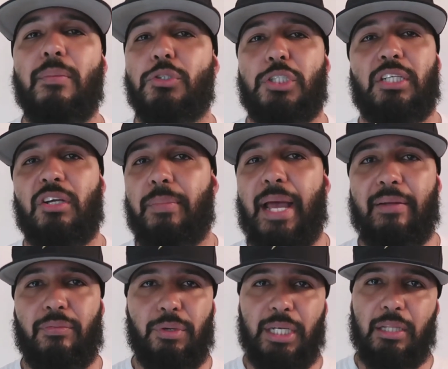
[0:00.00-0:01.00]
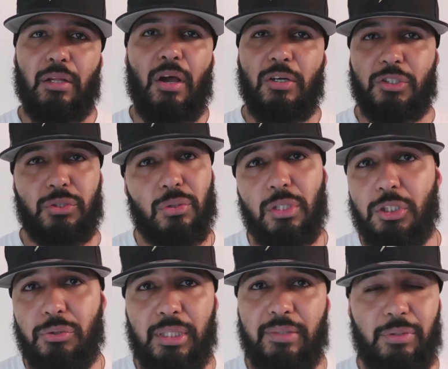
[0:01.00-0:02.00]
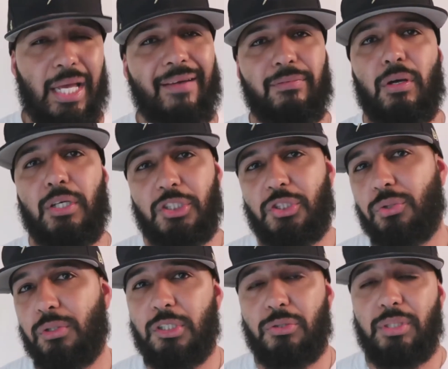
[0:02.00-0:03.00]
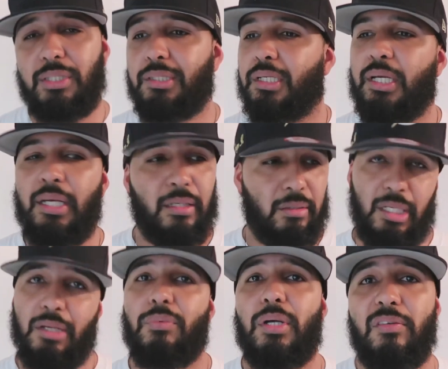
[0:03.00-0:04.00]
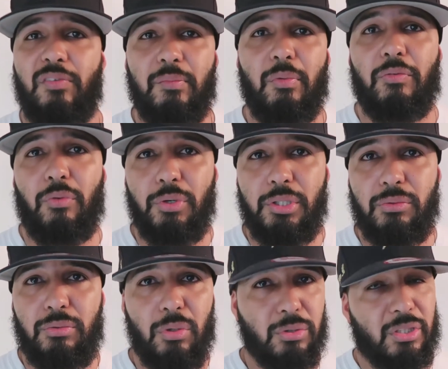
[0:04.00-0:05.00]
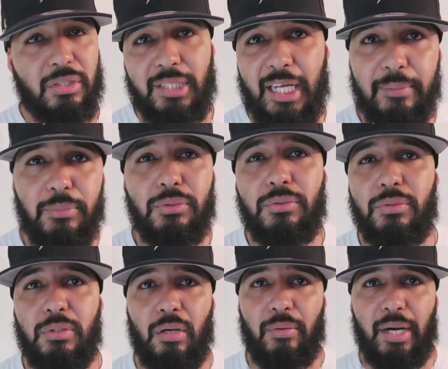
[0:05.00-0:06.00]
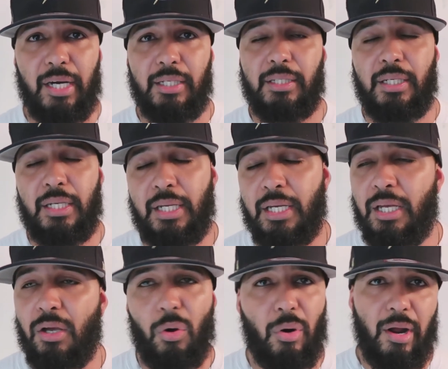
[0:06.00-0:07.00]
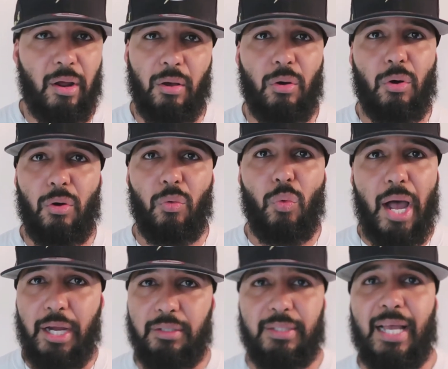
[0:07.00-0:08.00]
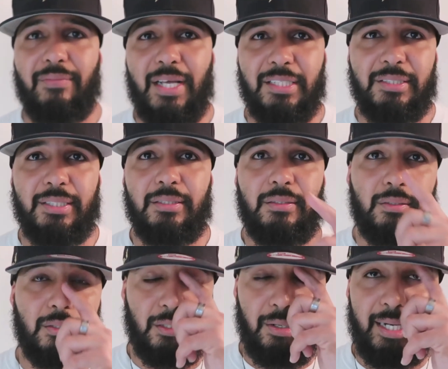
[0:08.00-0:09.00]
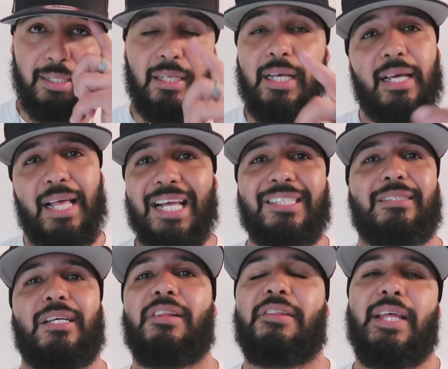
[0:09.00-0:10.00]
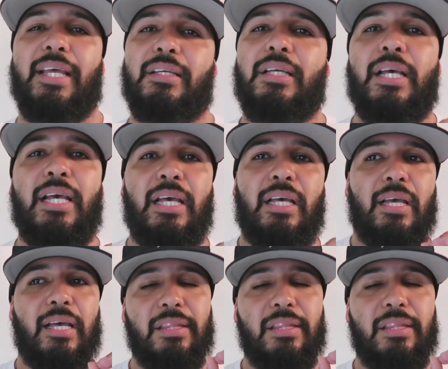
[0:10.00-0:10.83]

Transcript: just double check your bag for any large toiletry. If you have large toiletry, get rid of it before you go to the table, all right? Or while you're divesting, all right? That's another thing.